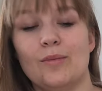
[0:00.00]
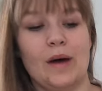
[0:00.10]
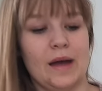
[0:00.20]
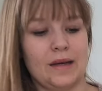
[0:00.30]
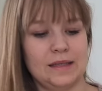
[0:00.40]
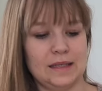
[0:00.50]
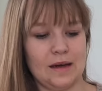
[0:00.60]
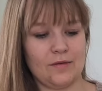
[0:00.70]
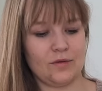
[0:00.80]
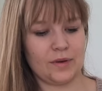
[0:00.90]
My
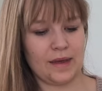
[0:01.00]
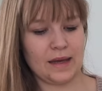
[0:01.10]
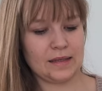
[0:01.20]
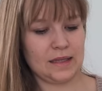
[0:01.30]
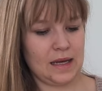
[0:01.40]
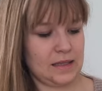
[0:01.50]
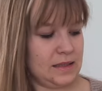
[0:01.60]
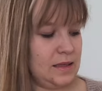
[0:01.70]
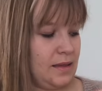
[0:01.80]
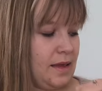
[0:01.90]
idea for that
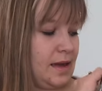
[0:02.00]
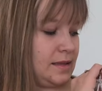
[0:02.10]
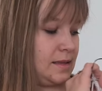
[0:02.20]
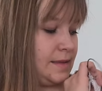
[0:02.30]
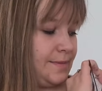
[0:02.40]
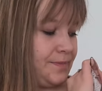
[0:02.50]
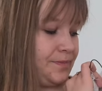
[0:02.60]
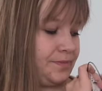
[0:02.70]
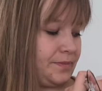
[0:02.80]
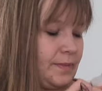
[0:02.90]
is that
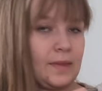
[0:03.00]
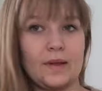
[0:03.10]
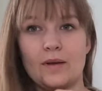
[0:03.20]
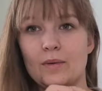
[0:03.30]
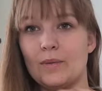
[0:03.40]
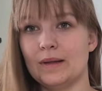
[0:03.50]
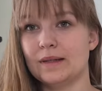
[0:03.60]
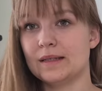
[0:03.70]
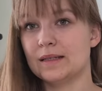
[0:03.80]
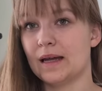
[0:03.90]
when
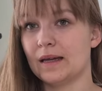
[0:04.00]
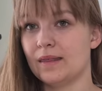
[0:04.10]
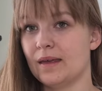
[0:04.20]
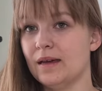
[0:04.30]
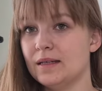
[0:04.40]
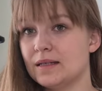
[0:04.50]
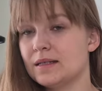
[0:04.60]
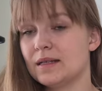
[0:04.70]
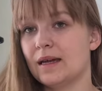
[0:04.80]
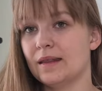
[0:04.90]
it's like
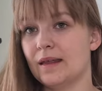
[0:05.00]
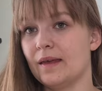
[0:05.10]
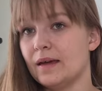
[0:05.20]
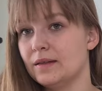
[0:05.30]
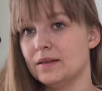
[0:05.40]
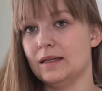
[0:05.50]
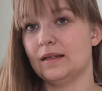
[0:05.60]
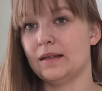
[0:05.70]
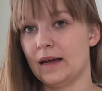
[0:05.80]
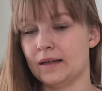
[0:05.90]
this, and then I
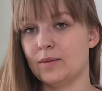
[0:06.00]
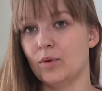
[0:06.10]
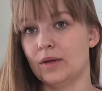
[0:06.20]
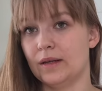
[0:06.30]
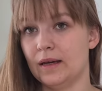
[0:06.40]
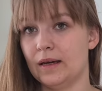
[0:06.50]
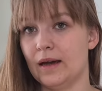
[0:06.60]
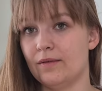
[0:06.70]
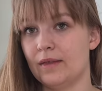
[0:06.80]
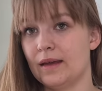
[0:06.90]
knit like the body,
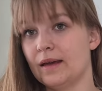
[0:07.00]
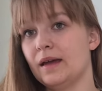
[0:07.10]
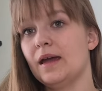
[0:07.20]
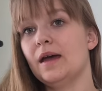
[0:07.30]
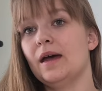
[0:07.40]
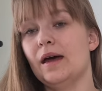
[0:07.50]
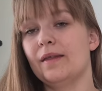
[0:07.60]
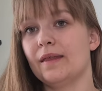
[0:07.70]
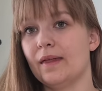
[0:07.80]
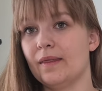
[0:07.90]
everything, and
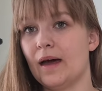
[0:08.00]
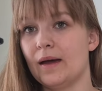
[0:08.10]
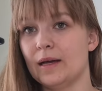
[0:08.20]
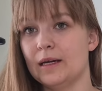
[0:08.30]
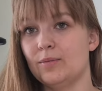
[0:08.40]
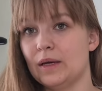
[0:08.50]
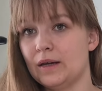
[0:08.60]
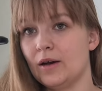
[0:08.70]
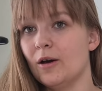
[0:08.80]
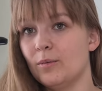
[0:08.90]
then I
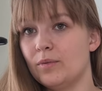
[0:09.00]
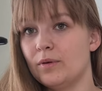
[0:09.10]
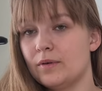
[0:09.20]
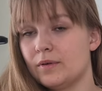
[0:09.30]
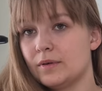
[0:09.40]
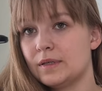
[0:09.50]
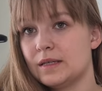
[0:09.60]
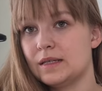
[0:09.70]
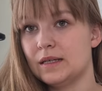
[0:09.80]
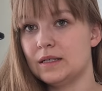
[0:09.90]
pick up
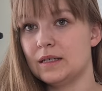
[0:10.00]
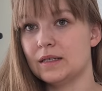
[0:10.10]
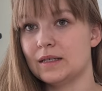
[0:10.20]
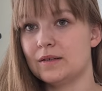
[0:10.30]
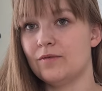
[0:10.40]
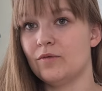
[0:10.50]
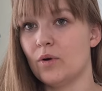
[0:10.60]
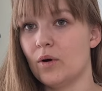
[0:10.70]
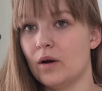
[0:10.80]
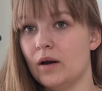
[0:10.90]
stitches
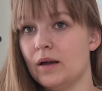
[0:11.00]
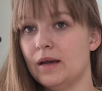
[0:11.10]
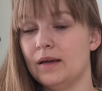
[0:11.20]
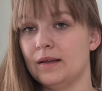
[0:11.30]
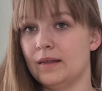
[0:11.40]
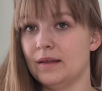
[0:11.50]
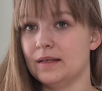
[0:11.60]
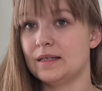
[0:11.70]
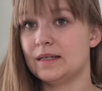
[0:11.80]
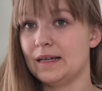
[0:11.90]
for the
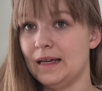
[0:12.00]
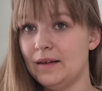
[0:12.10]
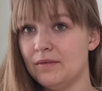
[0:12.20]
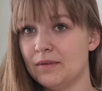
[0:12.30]
sleeve,